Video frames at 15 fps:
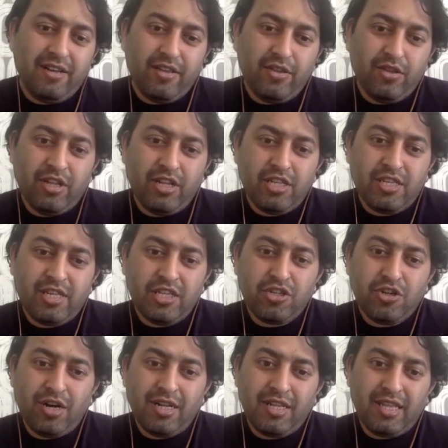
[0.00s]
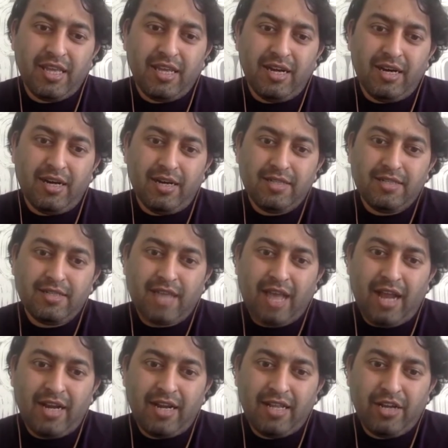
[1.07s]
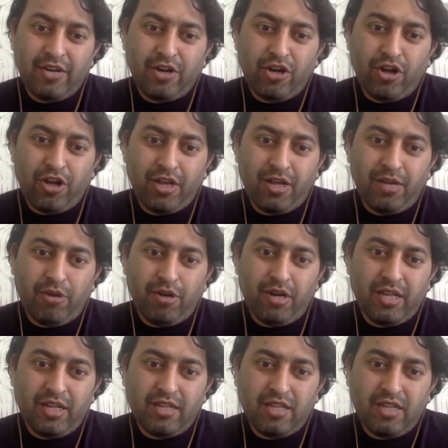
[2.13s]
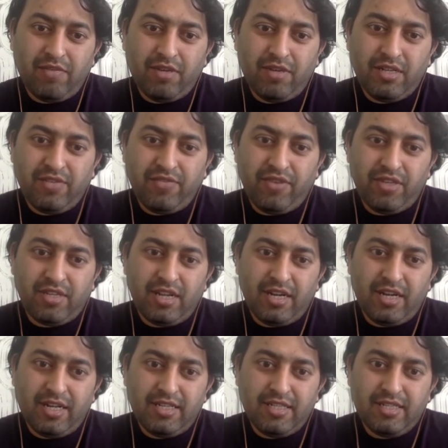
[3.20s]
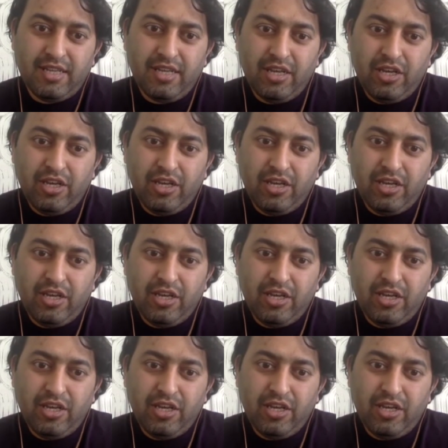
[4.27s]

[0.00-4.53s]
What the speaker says: it's just not the salary that you're talking about. It's even the facilities.